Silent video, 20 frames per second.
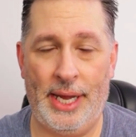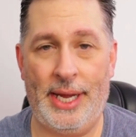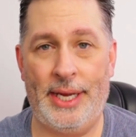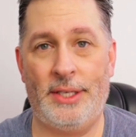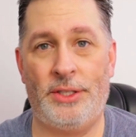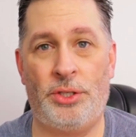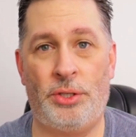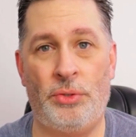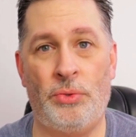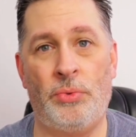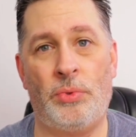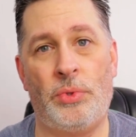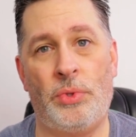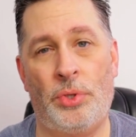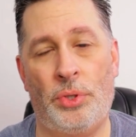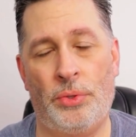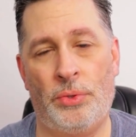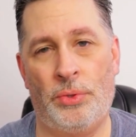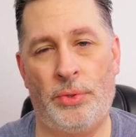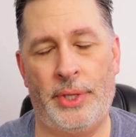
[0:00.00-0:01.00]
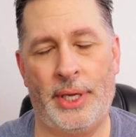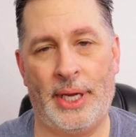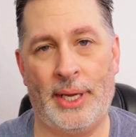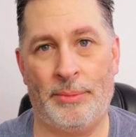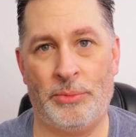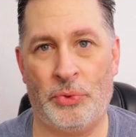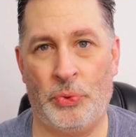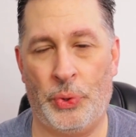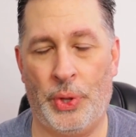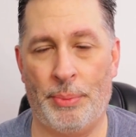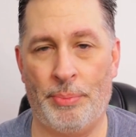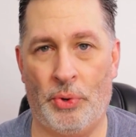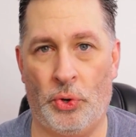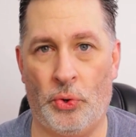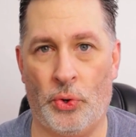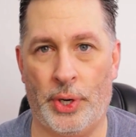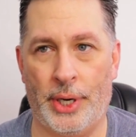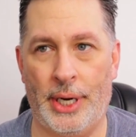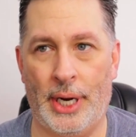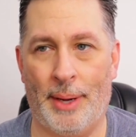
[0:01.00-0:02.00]
ASUS tool that comes with the
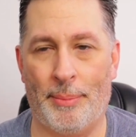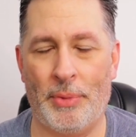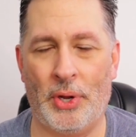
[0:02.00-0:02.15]
board.